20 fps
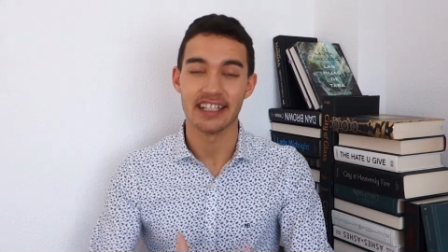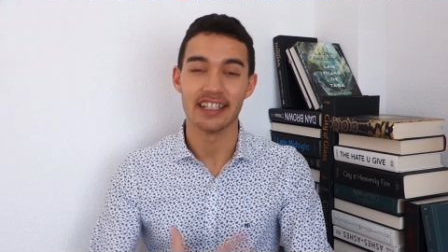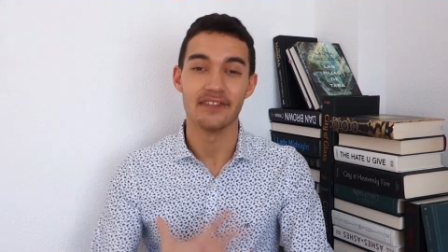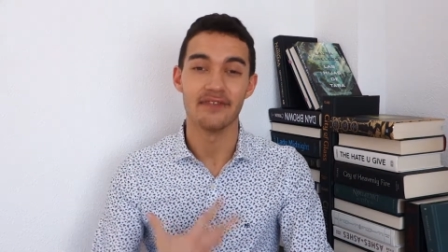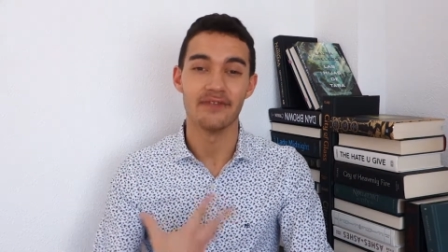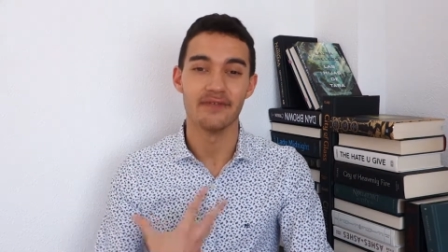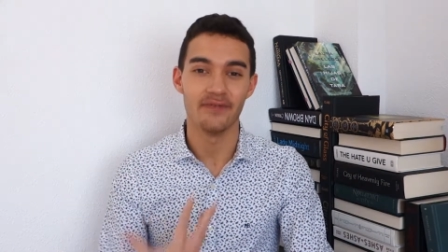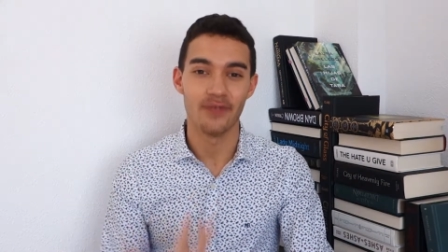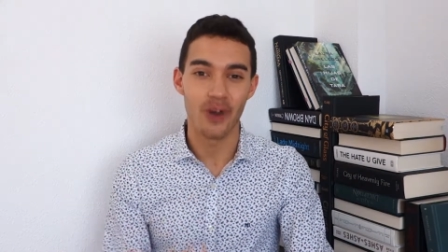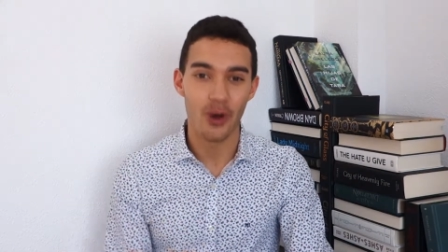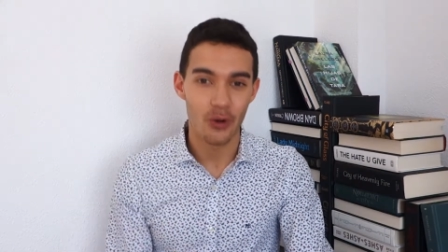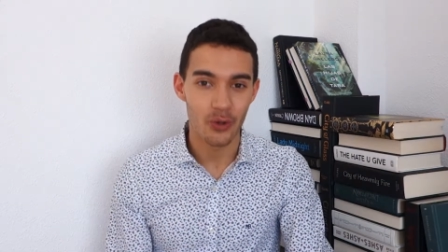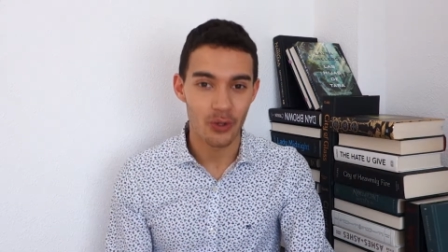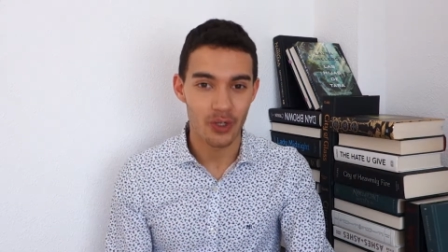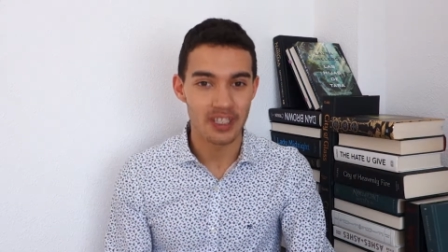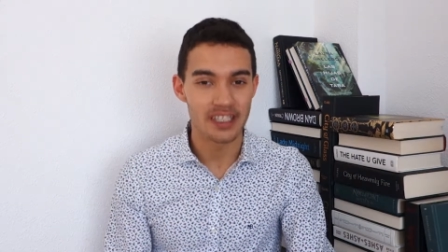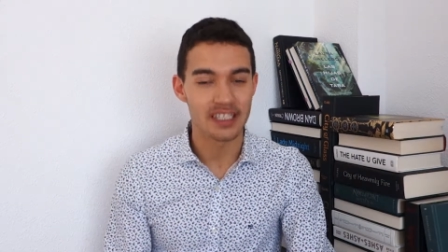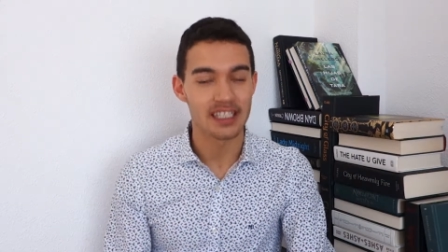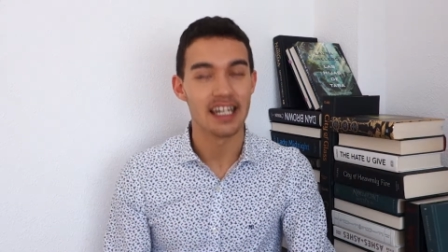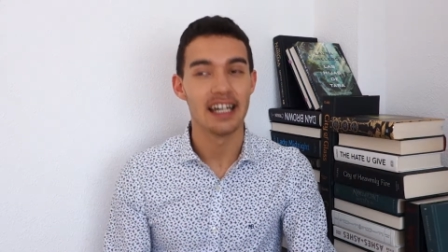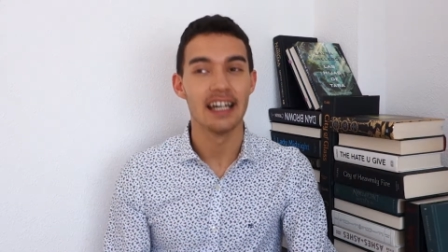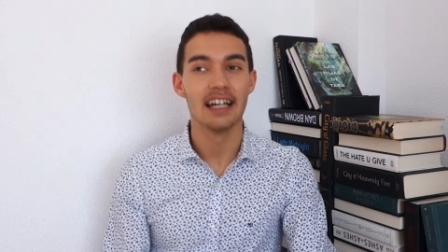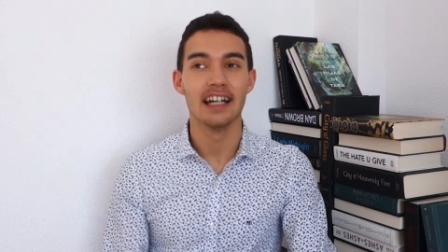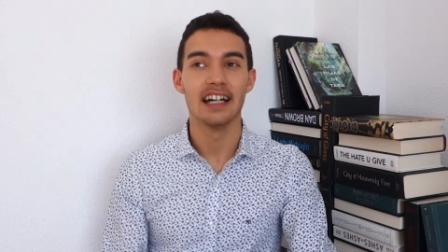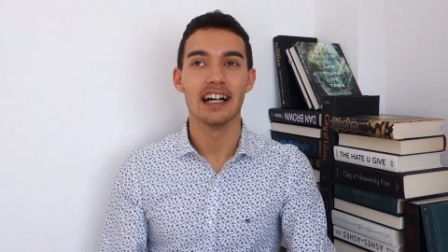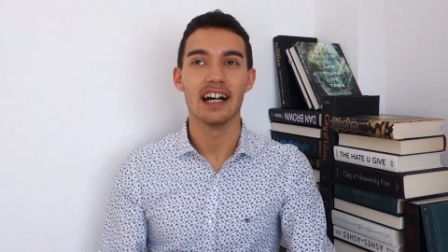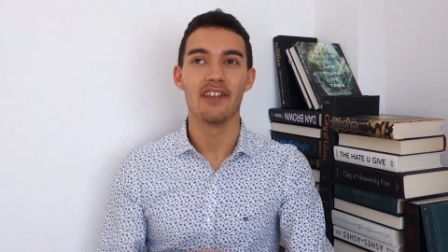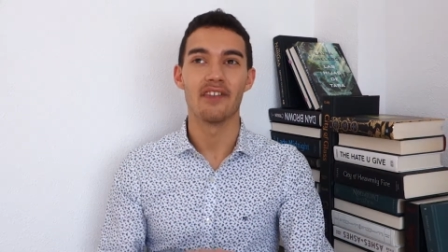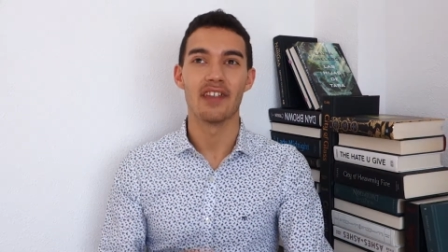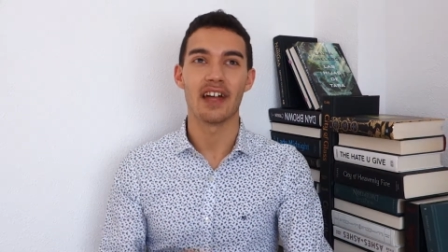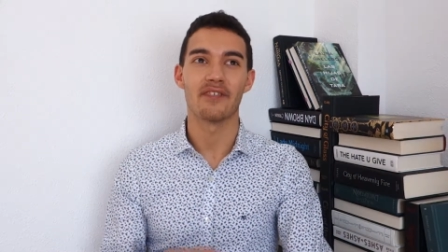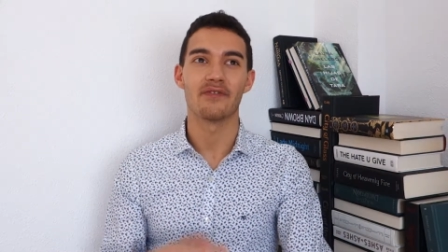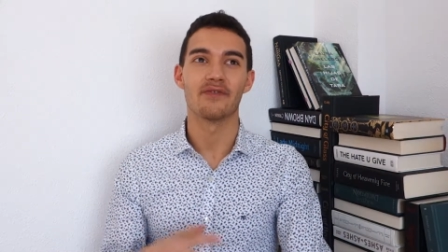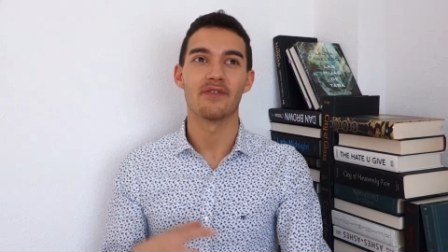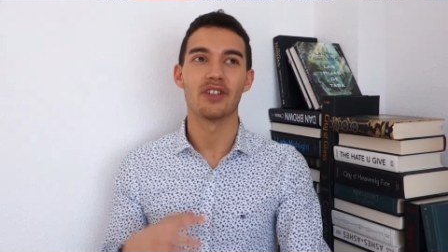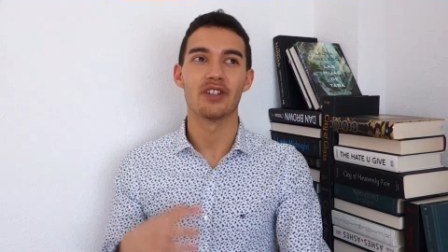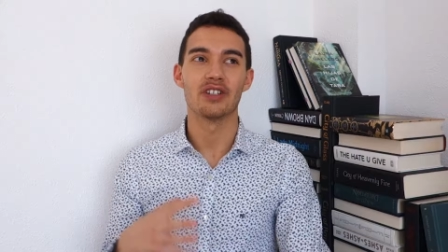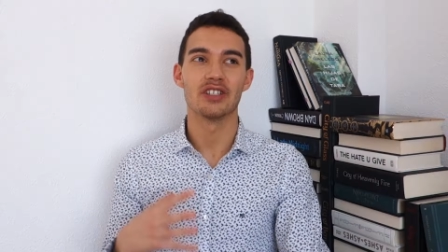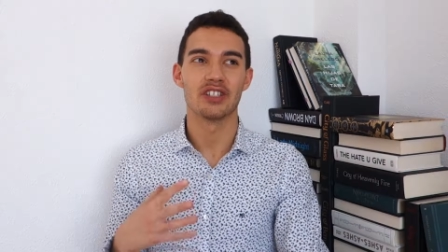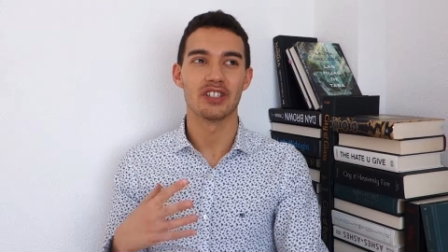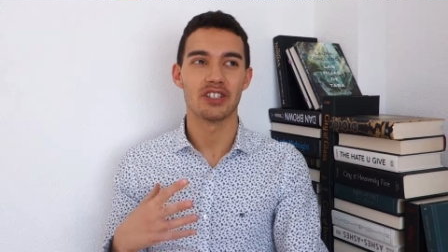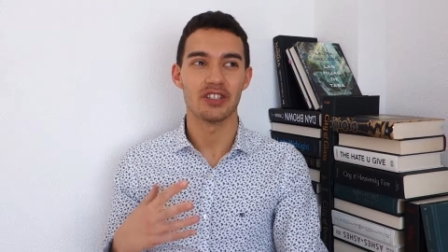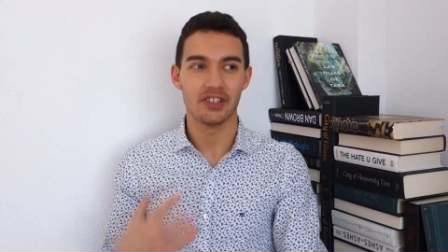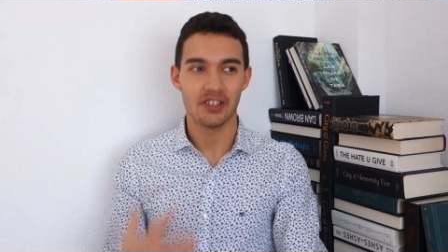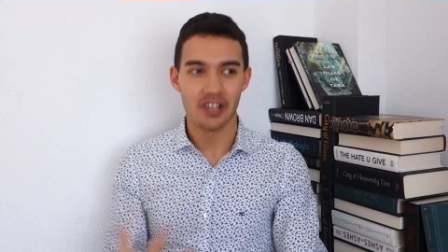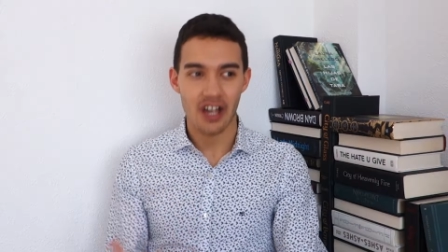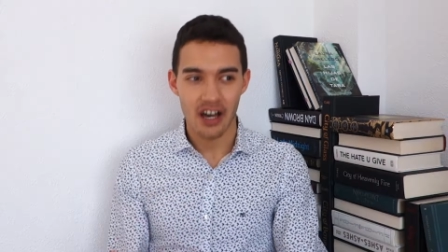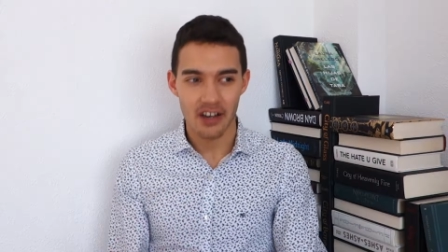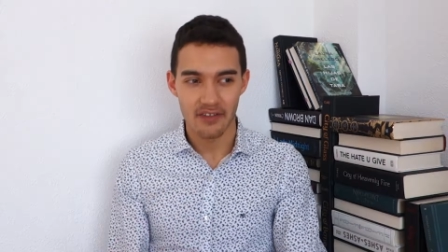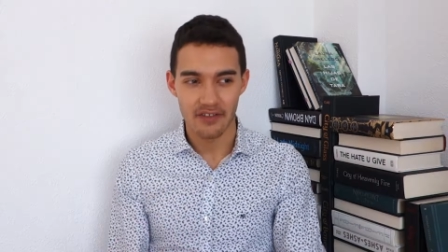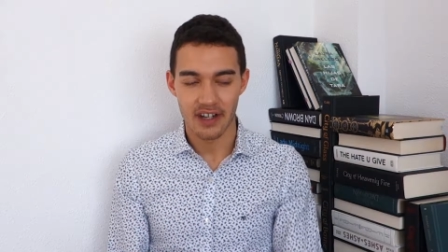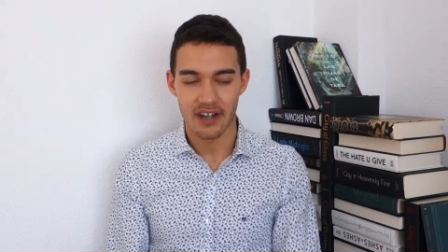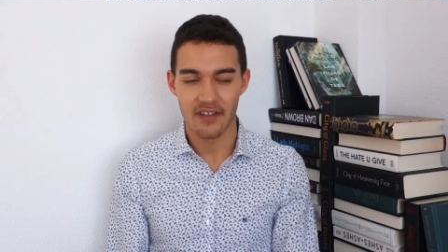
it evokes of that first love,